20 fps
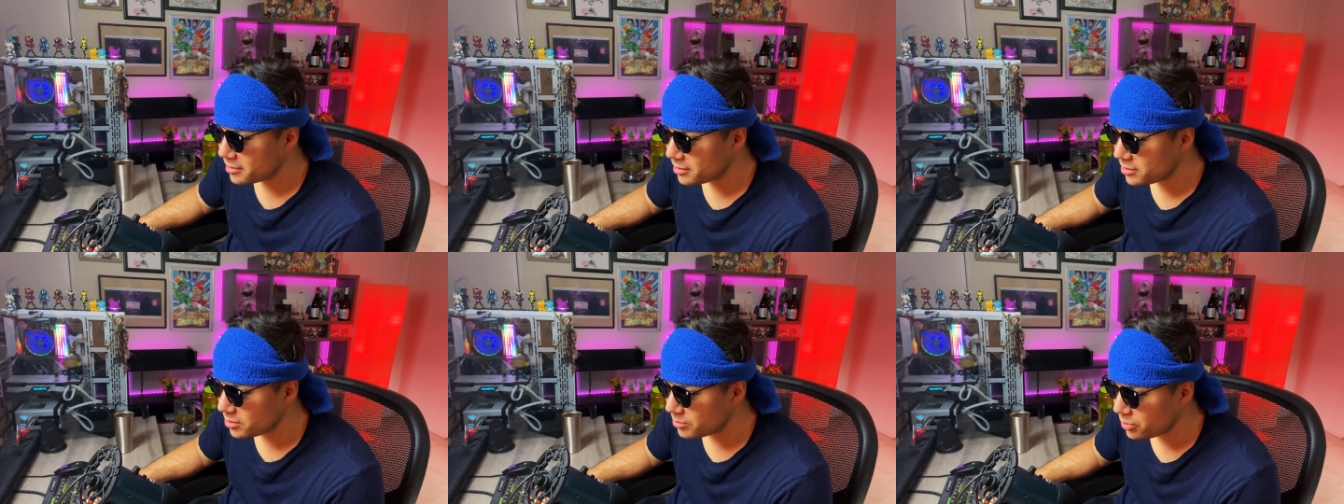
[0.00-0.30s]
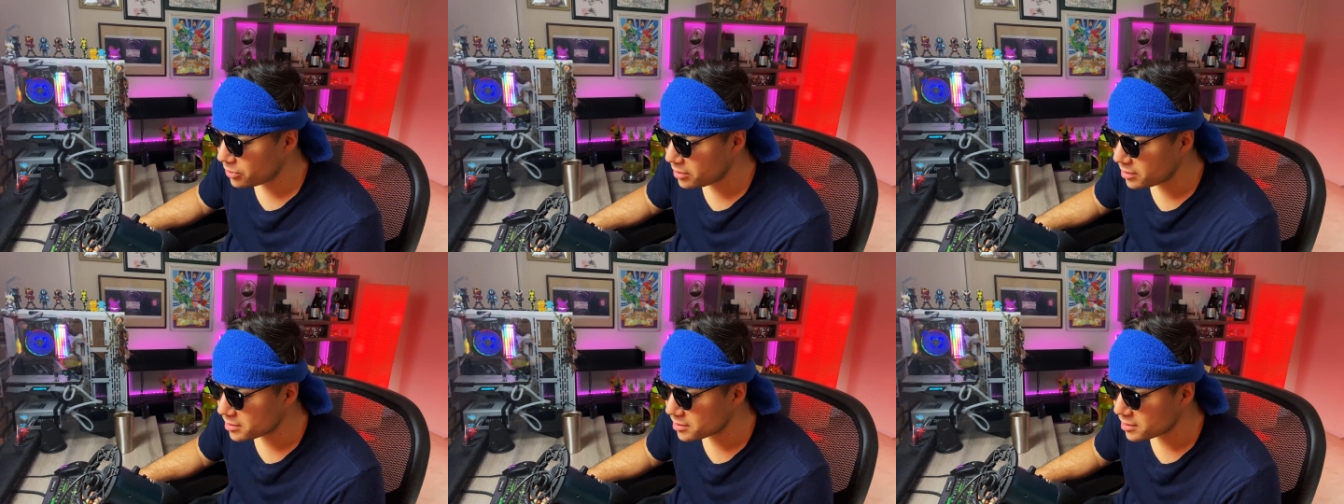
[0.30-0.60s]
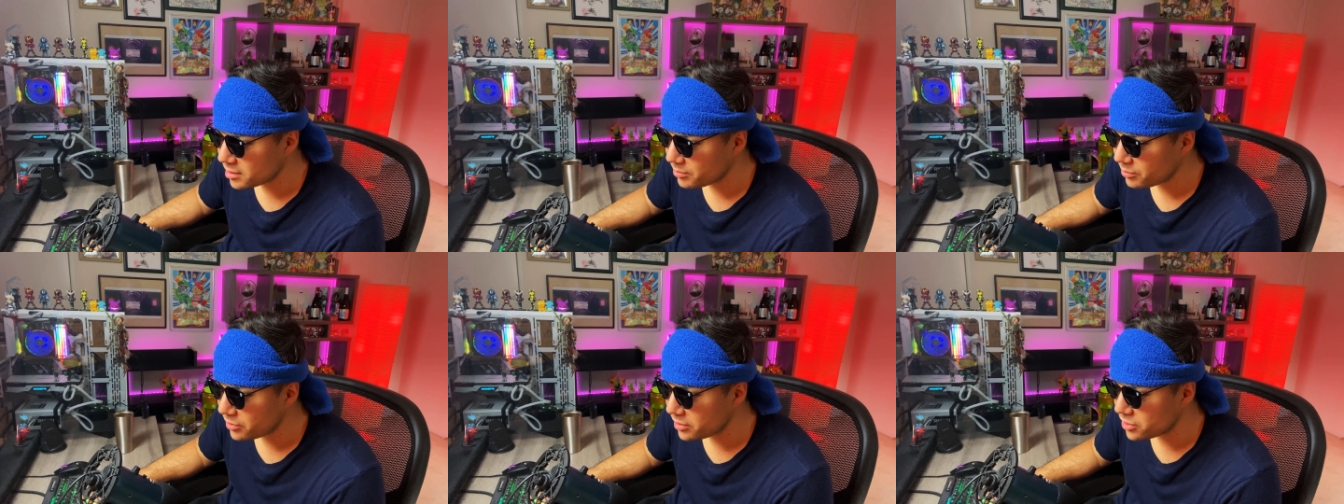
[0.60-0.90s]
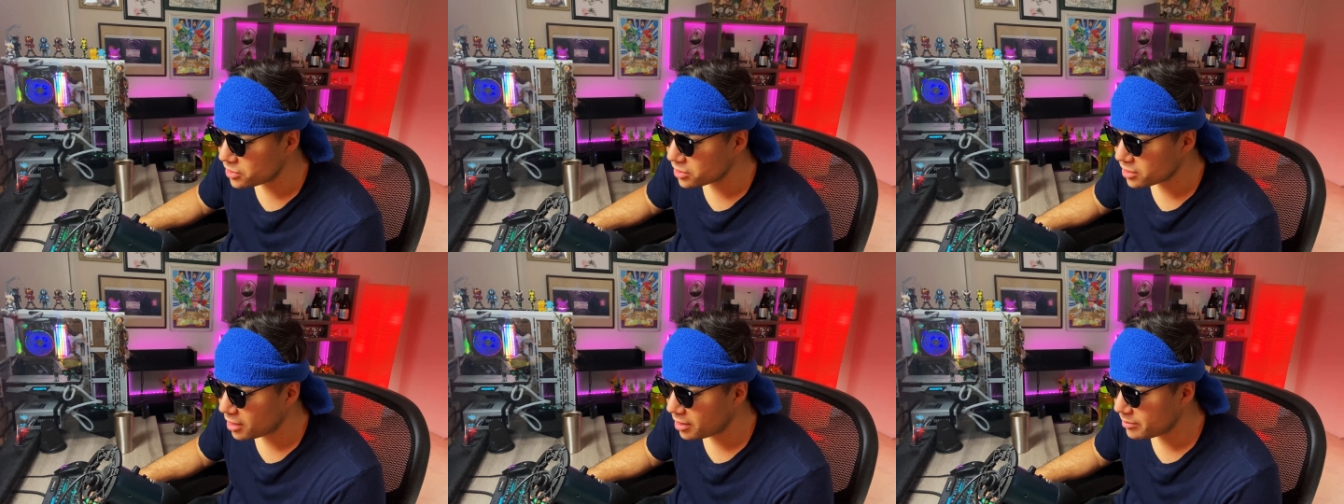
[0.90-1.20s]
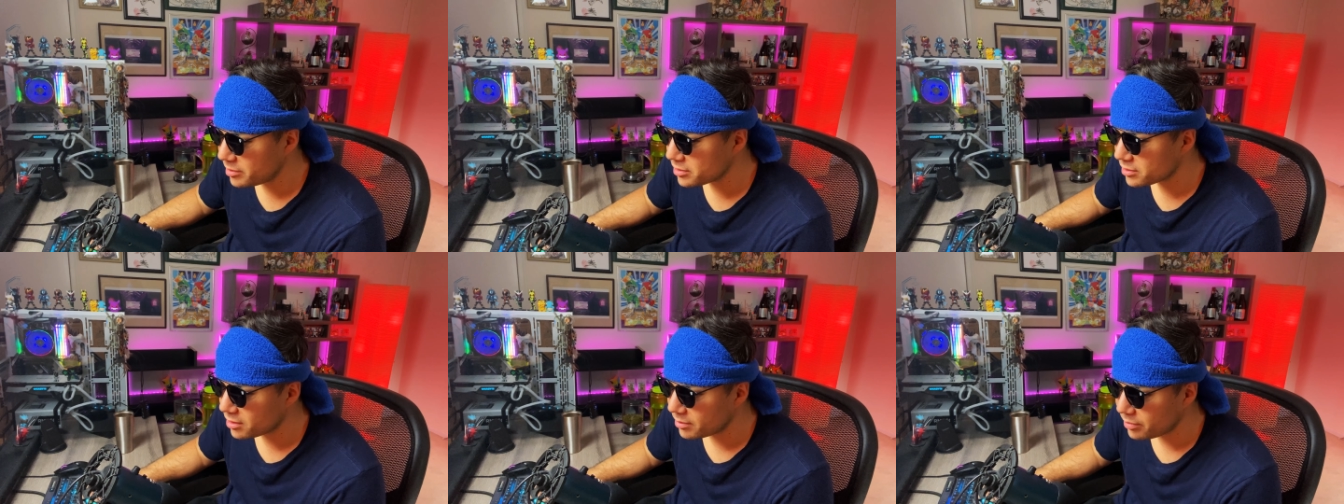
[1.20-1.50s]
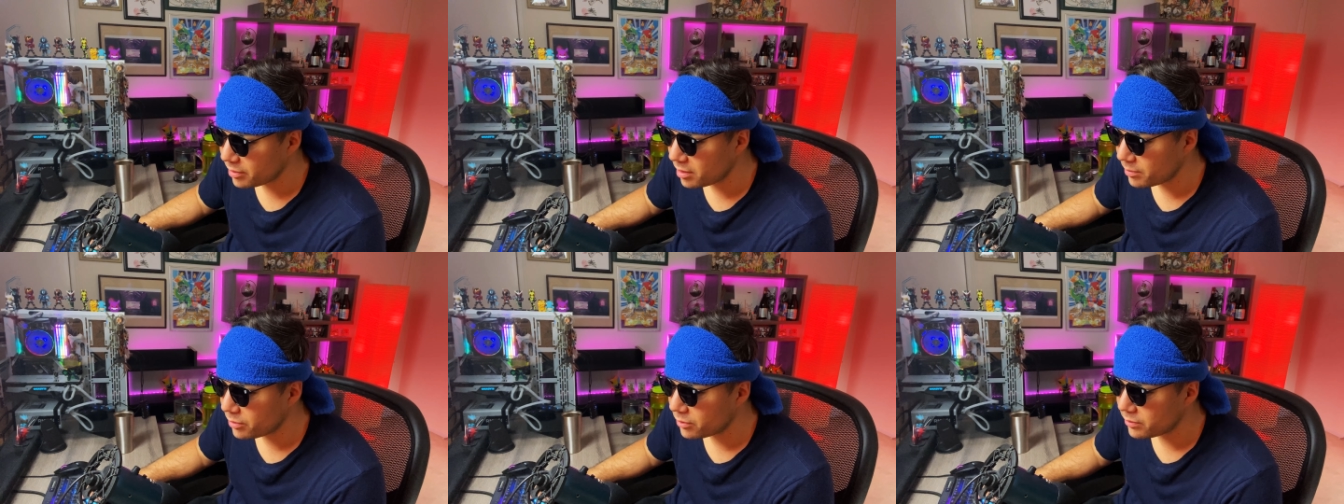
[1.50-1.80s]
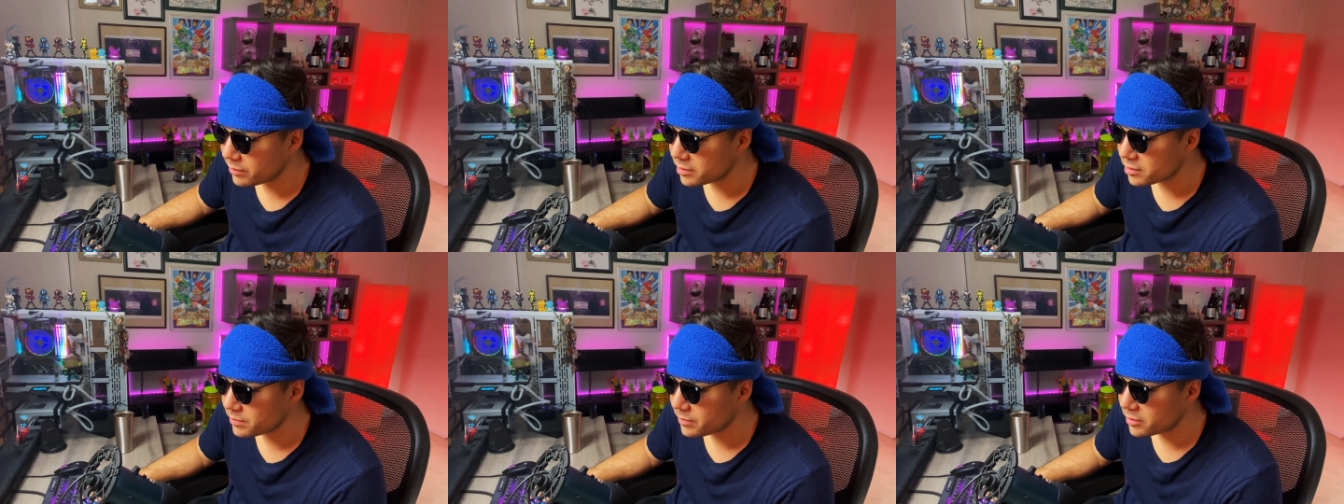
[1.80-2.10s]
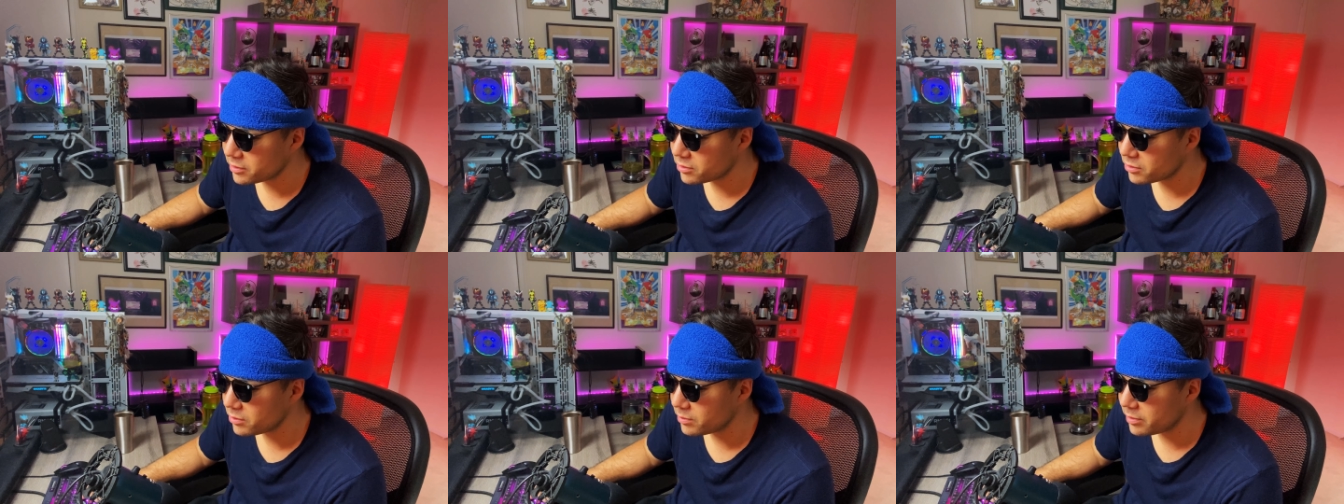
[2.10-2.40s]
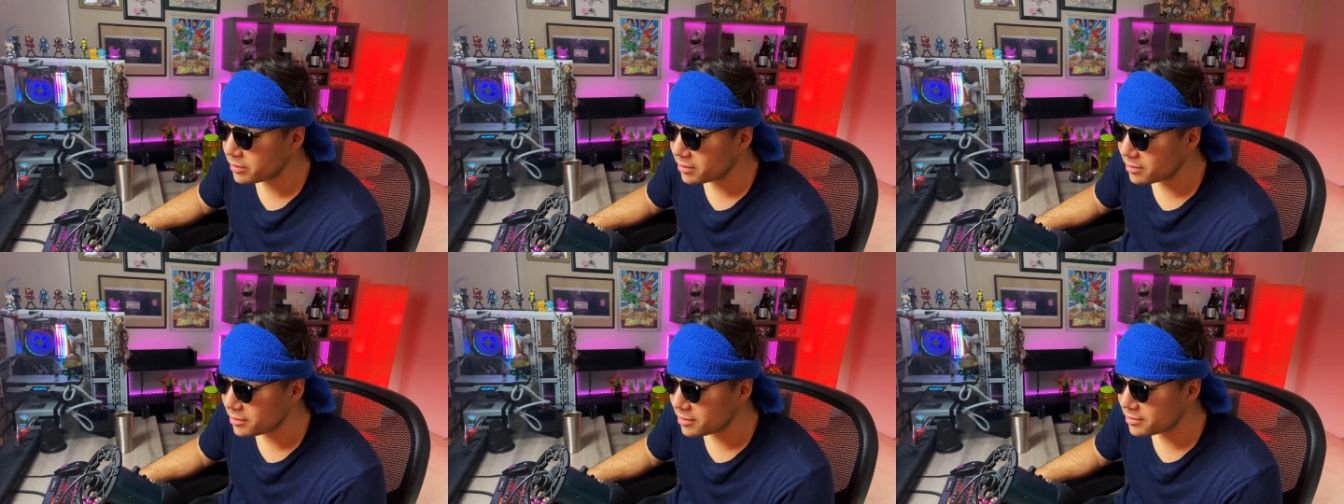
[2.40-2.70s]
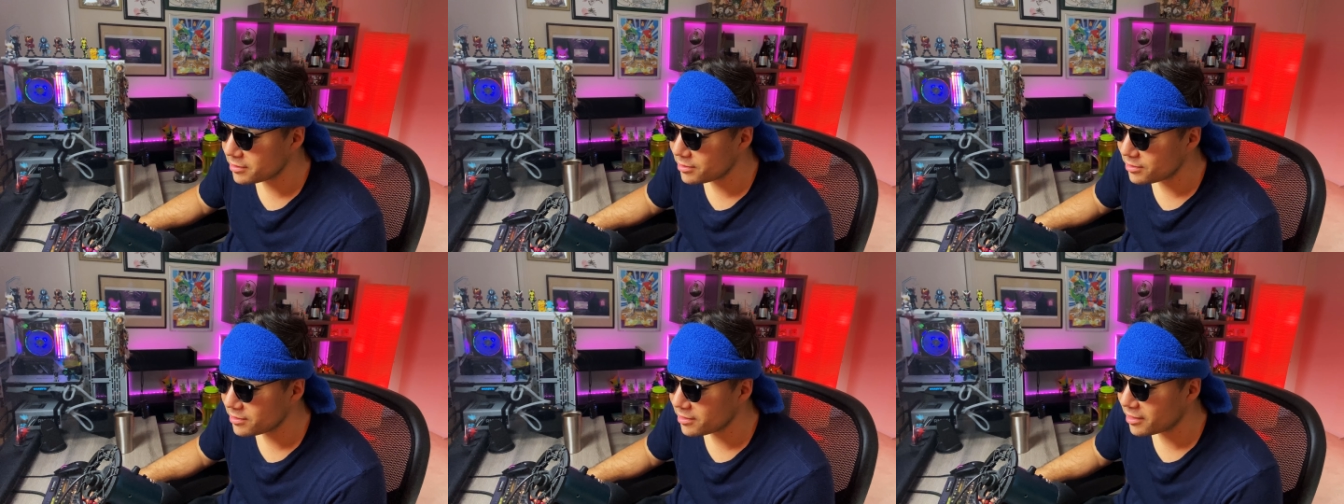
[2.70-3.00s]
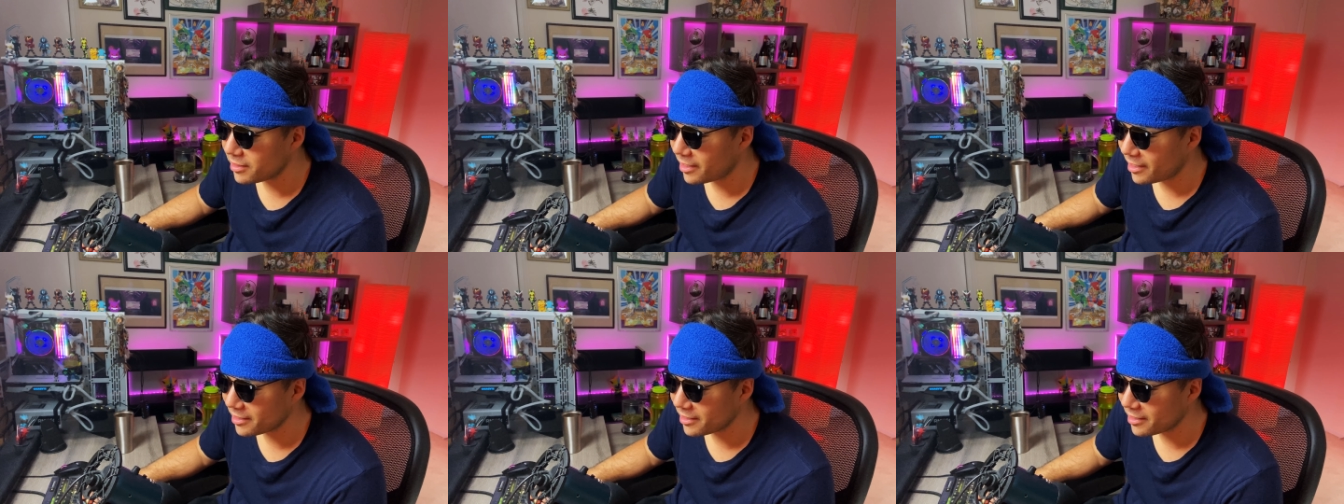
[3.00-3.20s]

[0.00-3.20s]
To put it simply, shamans are people with special abilities who can